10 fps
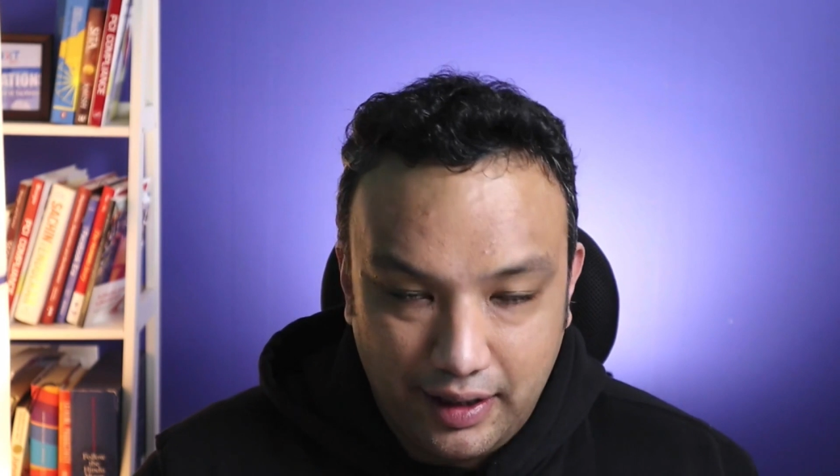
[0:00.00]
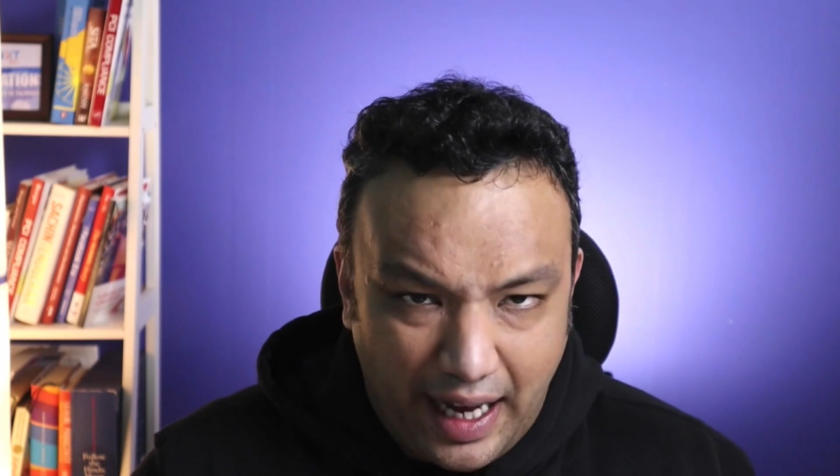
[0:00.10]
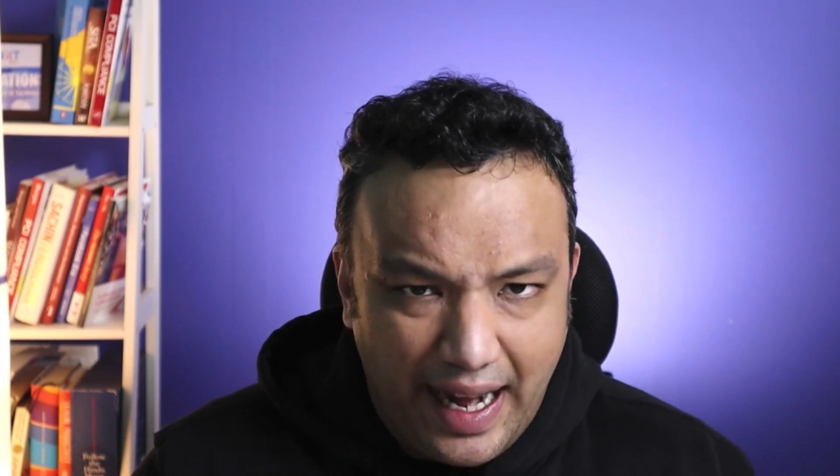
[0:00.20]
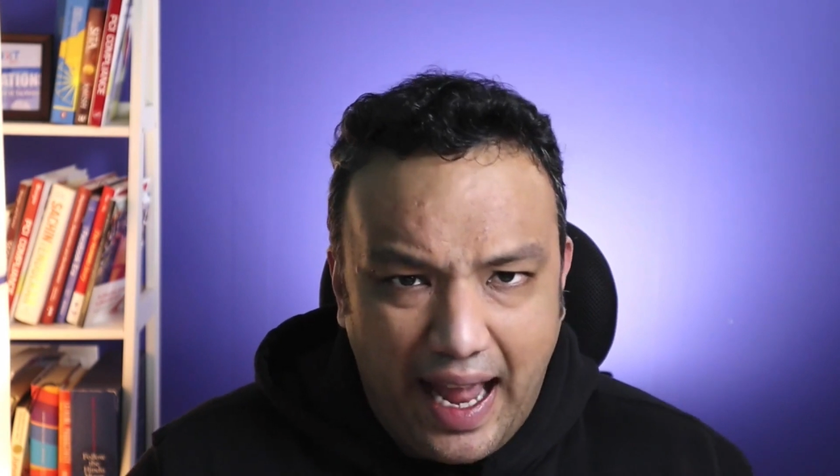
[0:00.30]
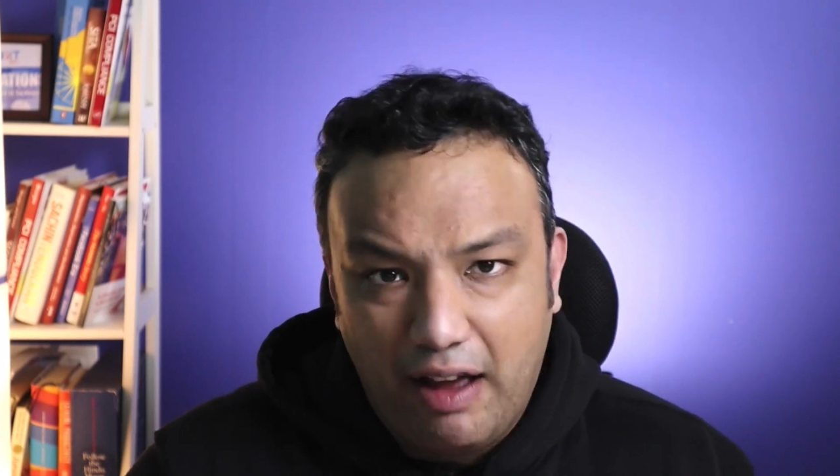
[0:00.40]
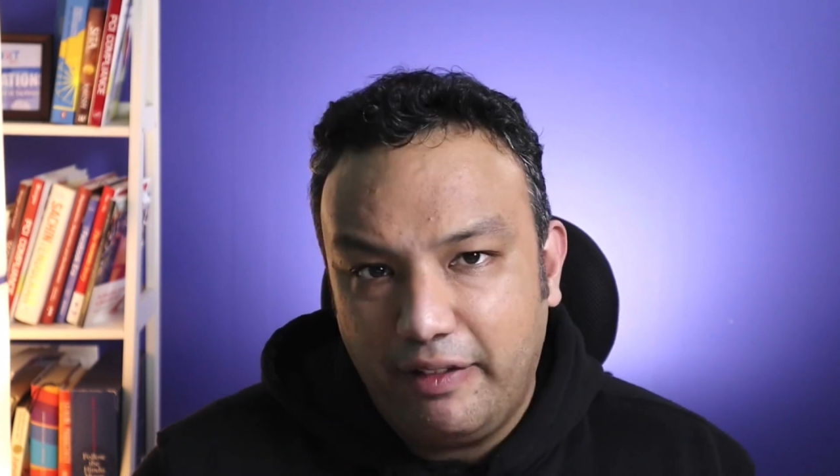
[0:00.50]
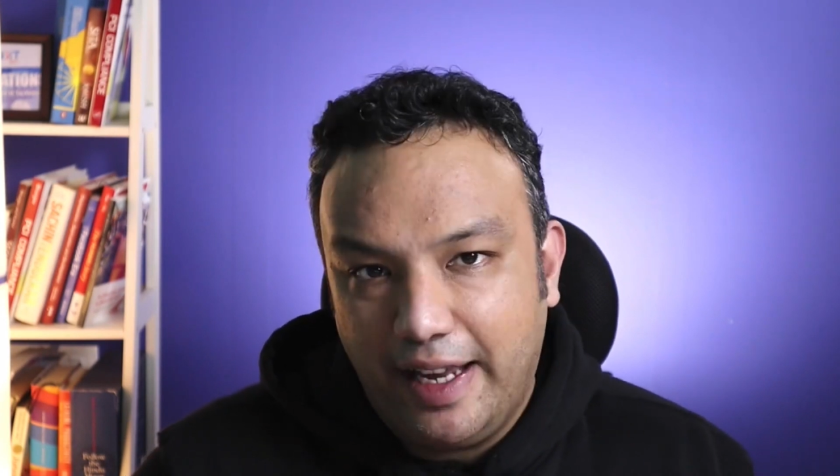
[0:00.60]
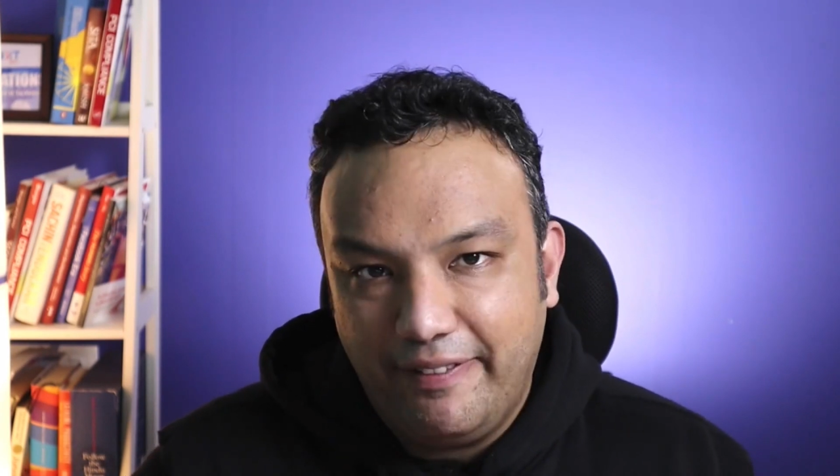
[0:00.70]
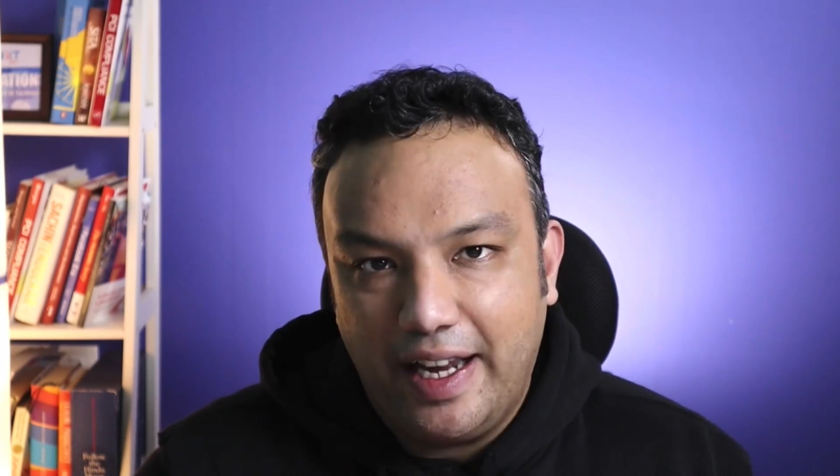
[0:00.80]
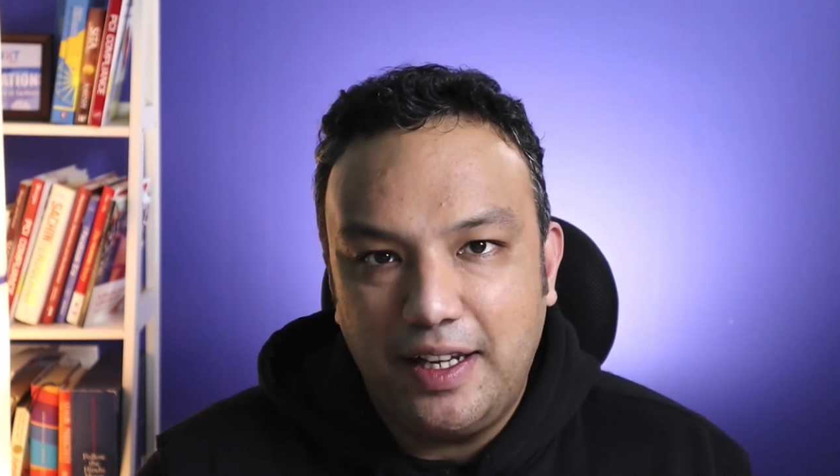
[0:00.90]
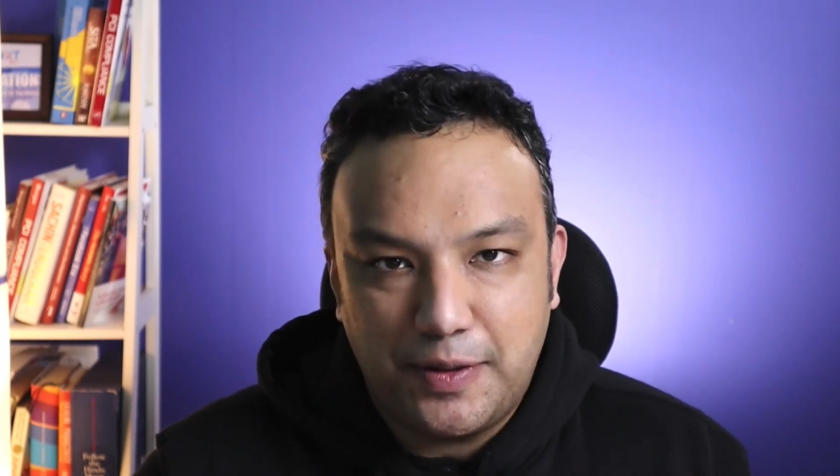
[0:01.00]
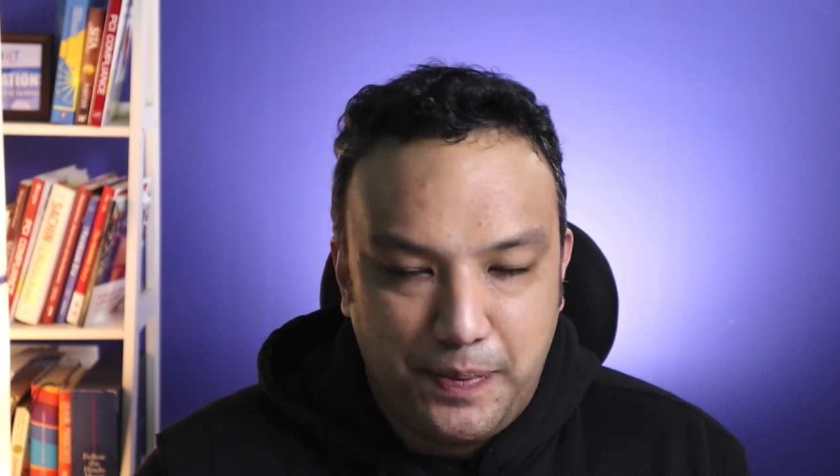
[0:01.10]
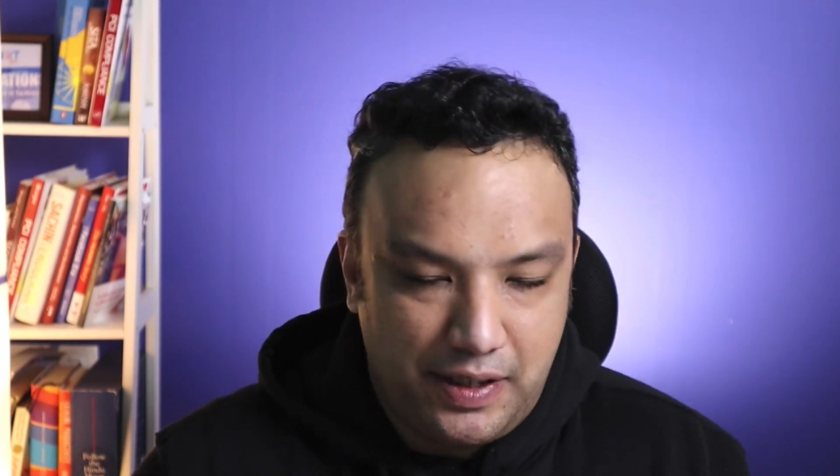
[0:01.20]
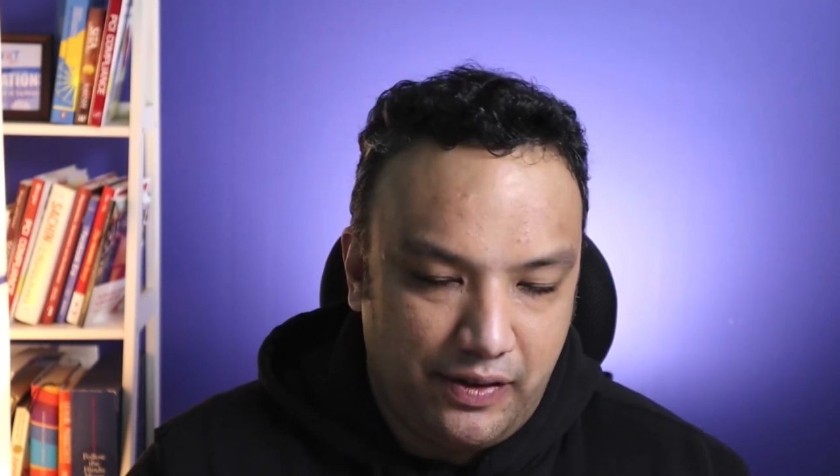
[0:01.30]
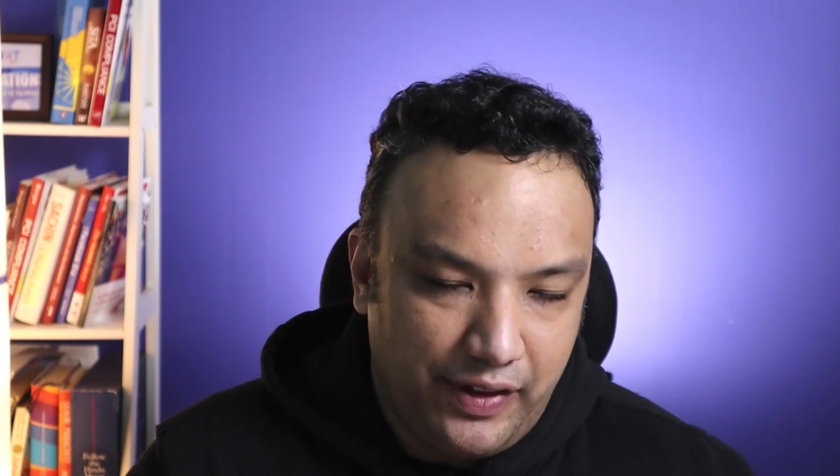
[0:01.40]
I have a very
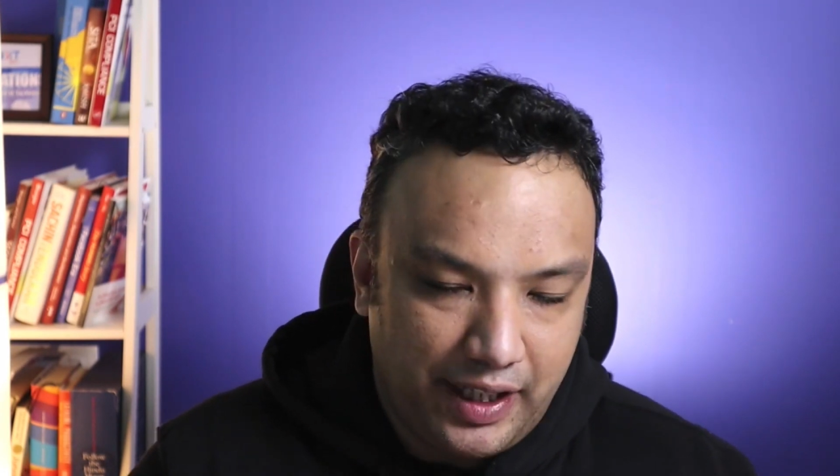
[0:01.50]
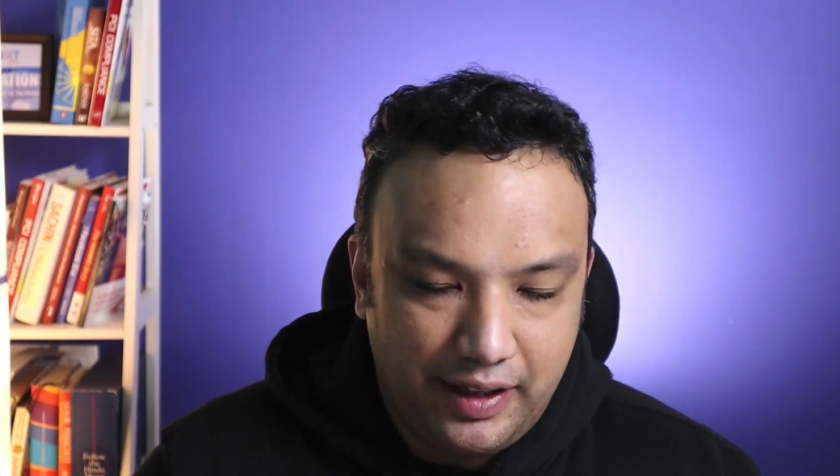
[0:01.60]
specific